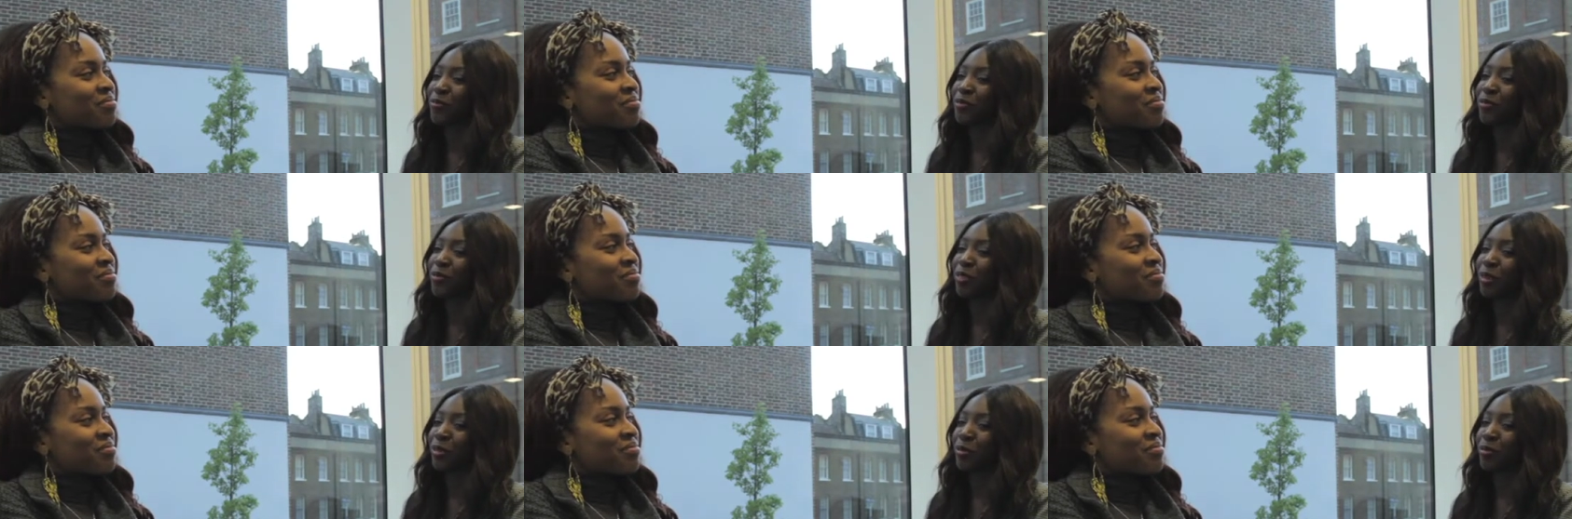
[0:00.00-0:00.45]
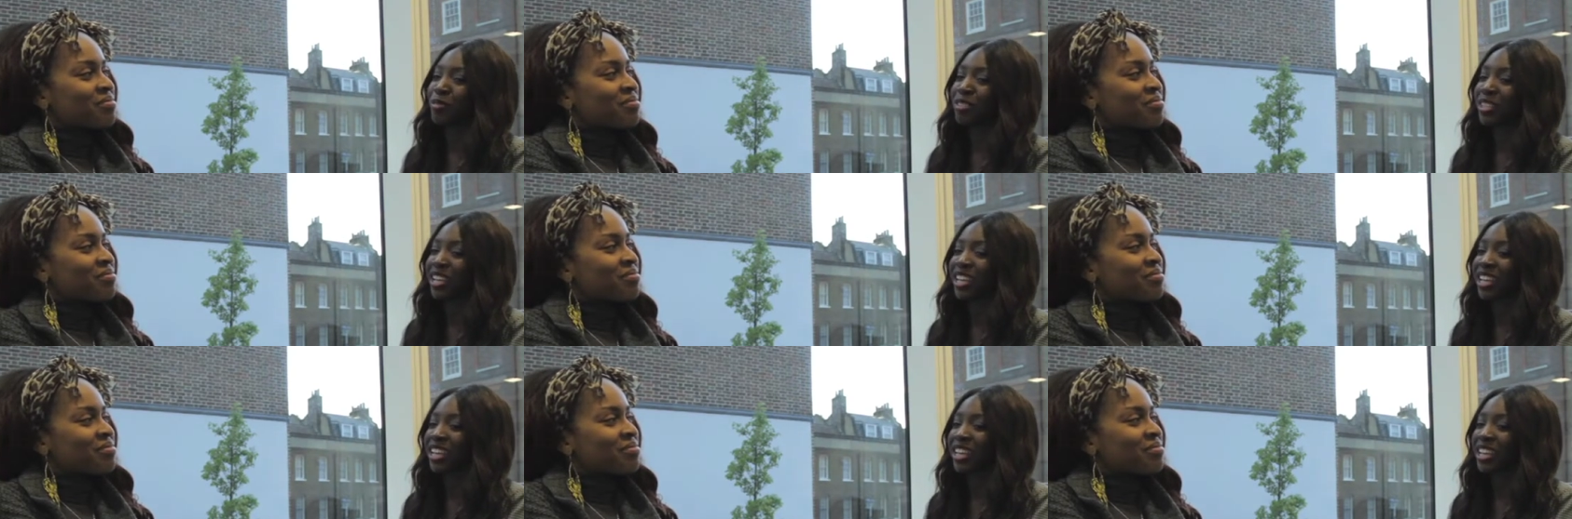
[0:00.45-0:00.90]
Speaker 1: films
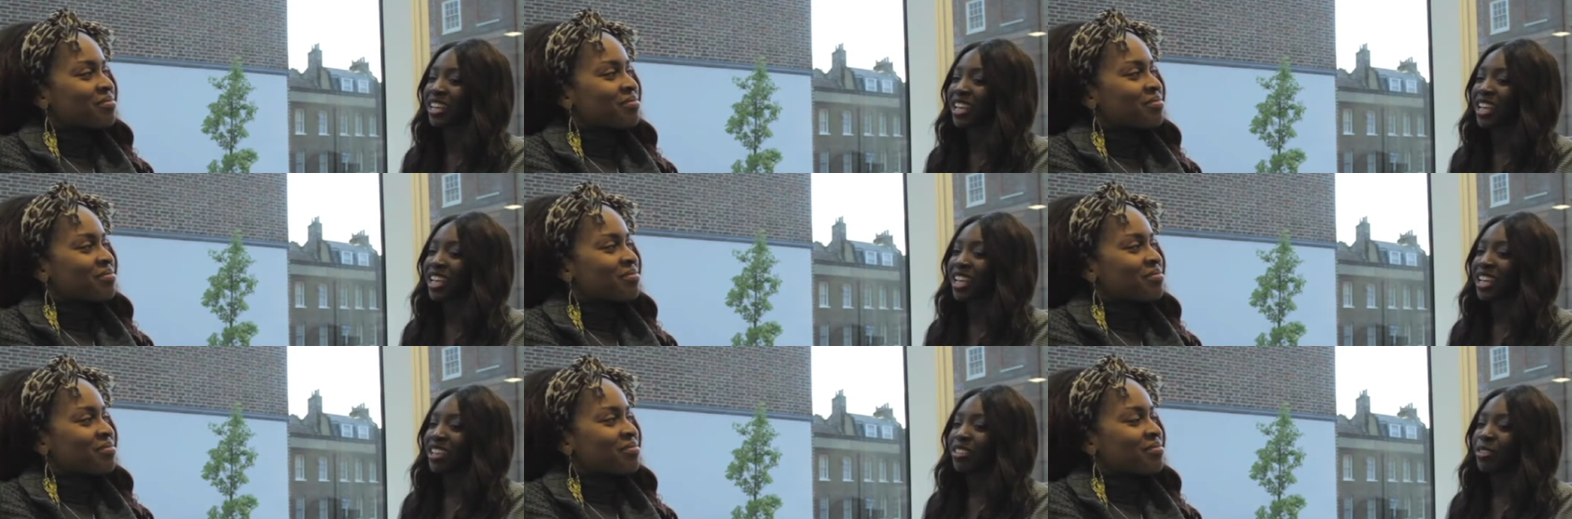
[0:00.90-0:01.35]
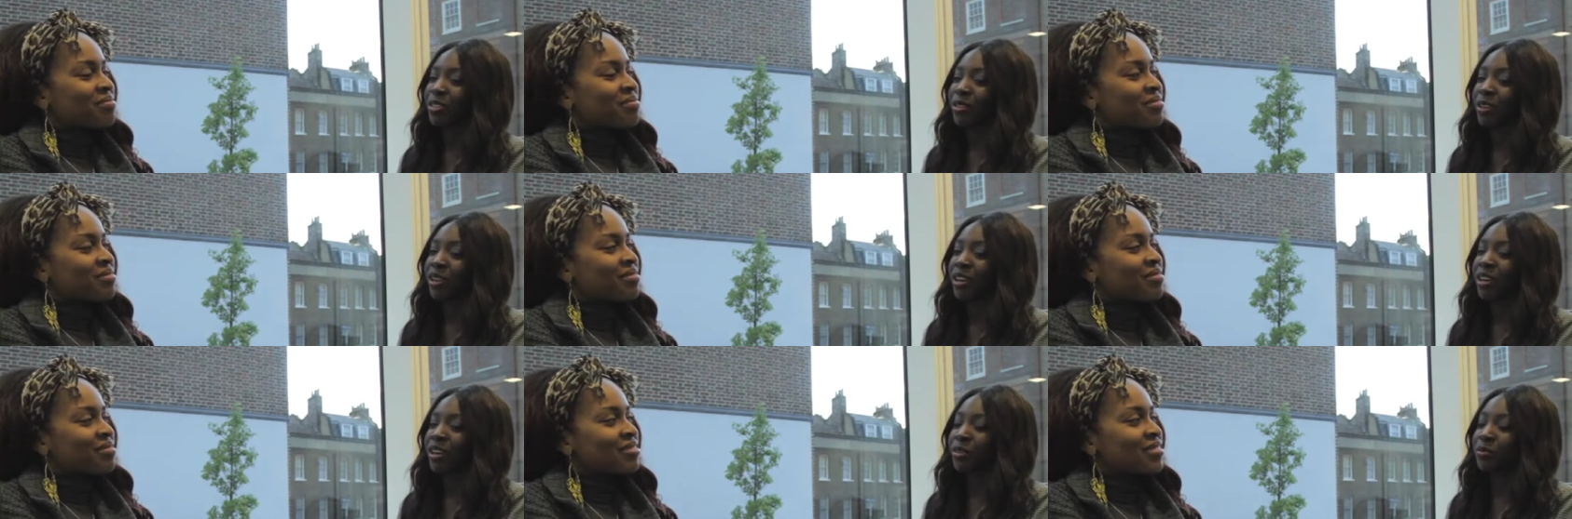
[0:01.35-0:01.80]
like the
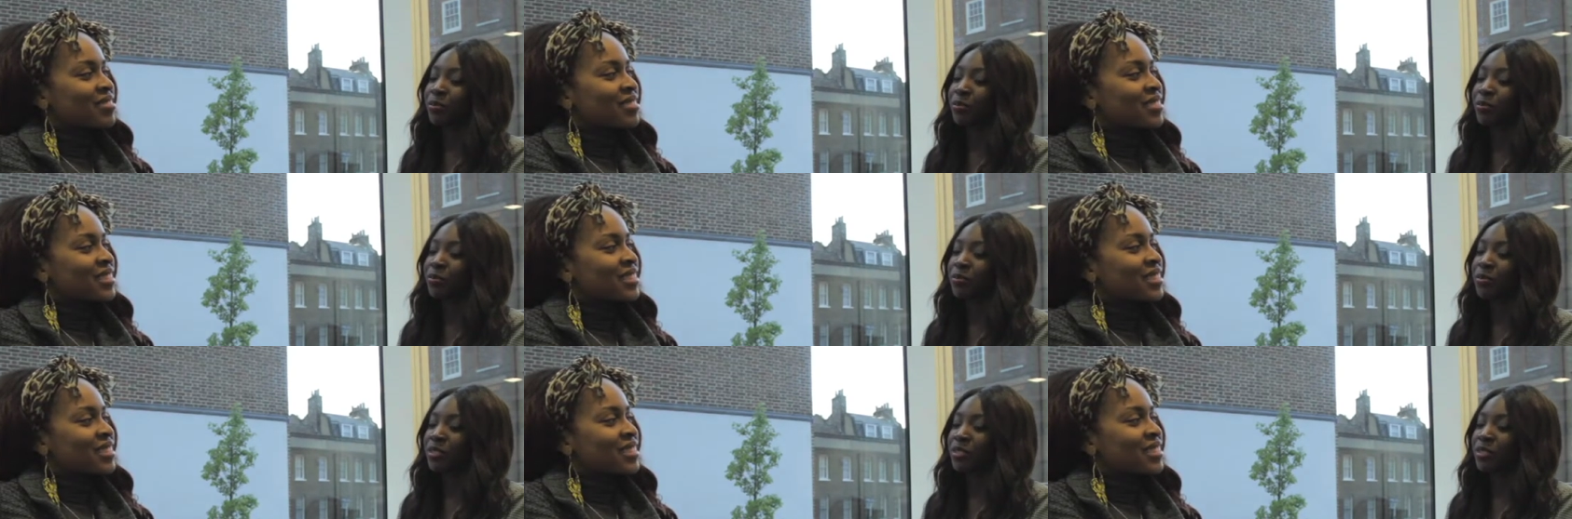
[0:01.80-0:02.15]
um,